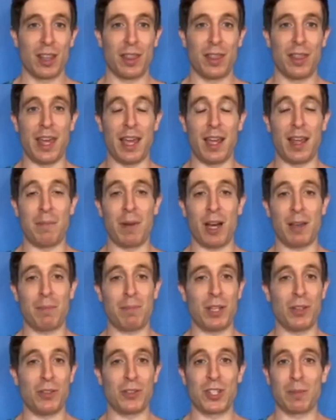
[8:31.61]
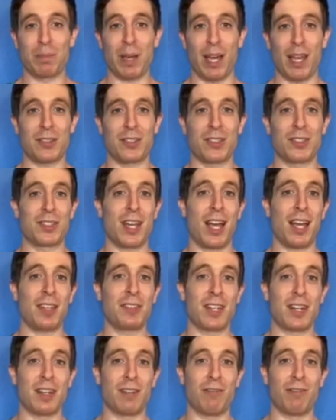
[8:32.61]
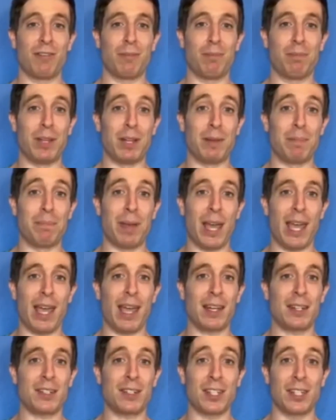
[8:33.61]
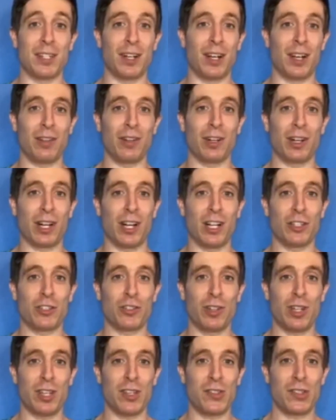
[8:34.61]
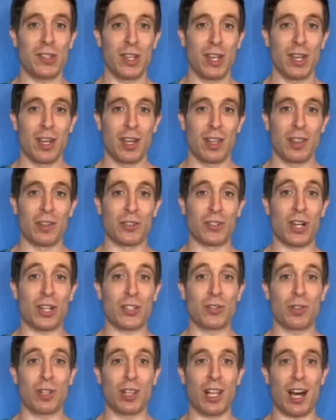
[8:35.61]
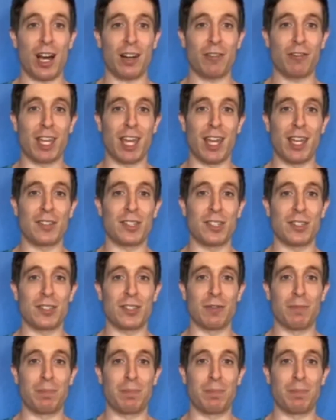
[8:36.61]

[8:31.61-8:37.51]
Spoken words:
They might be using pesticides that have been banned in other countries. There's also a lot of cases of